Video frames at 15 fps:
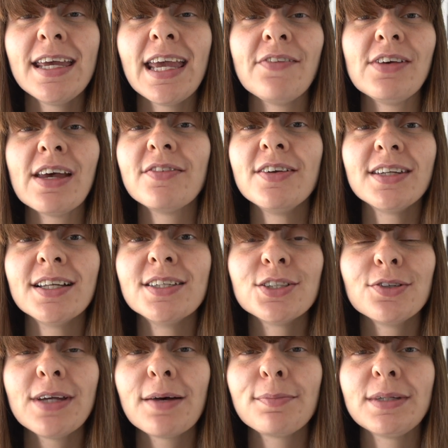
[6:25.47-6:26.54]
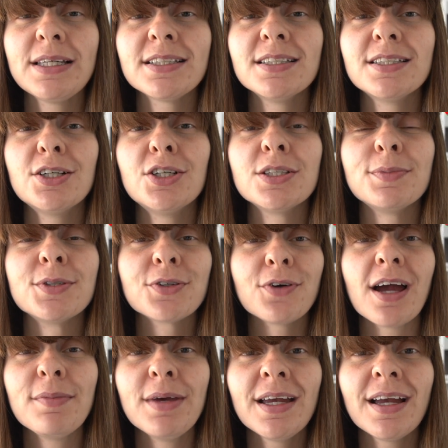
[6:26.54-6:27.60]
If you haven't done so yet, please consider
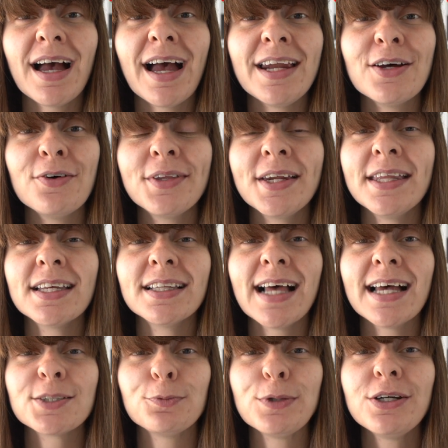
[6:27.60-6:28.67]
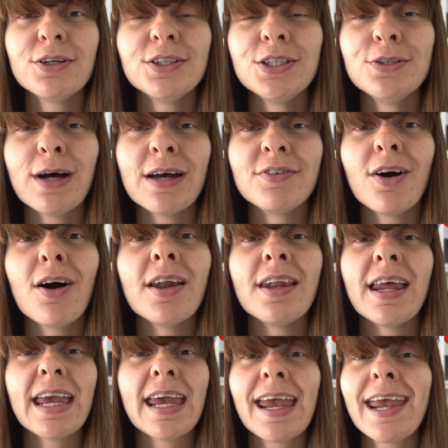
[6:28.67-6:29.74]
subscribing. I know that in the last week or two, I've
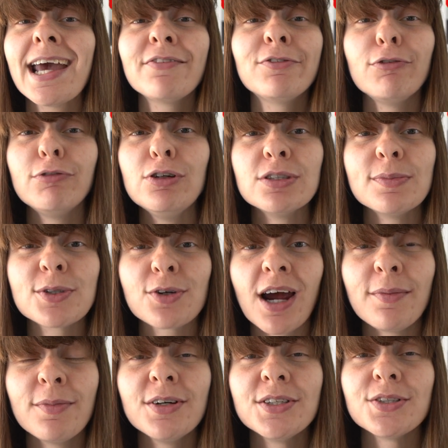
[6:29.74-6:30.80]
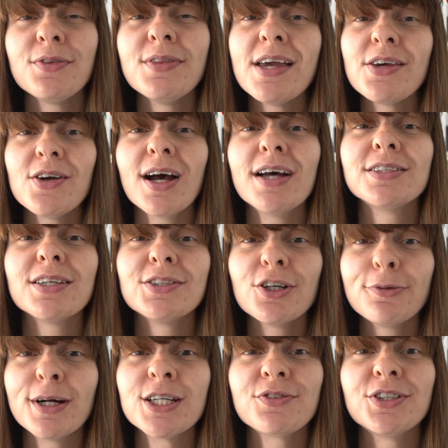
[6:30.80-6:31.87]
gotten a handful of new subscribers, so thank you guys
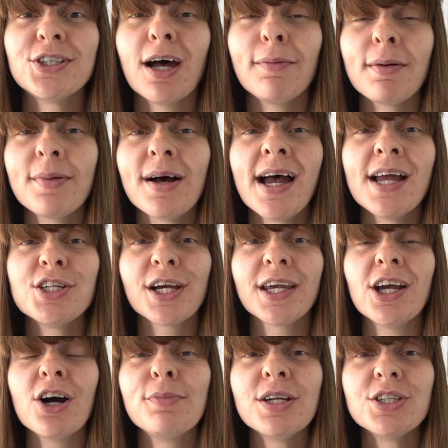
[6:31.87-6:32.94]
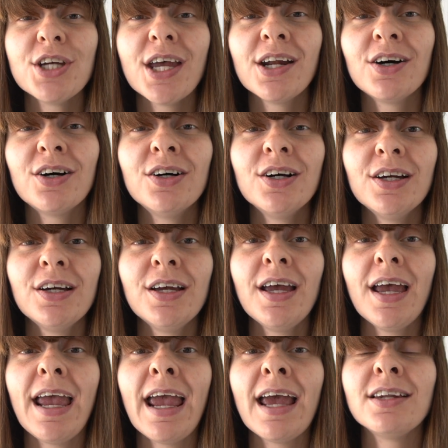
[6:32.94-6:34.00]
so much for stopping by, checking out my channel.
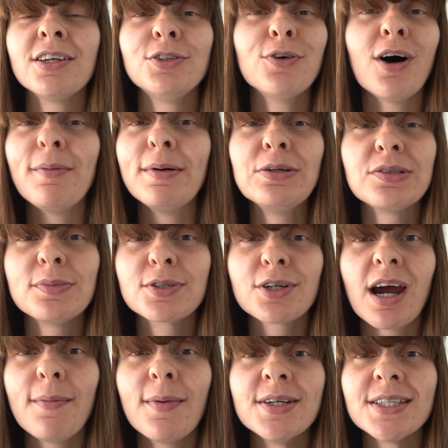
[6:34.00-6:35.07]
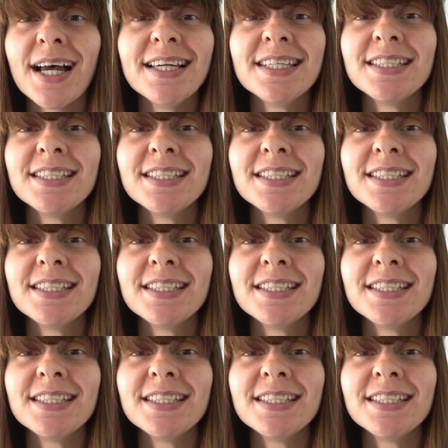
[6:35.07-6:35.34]
And to all my new subscribers, I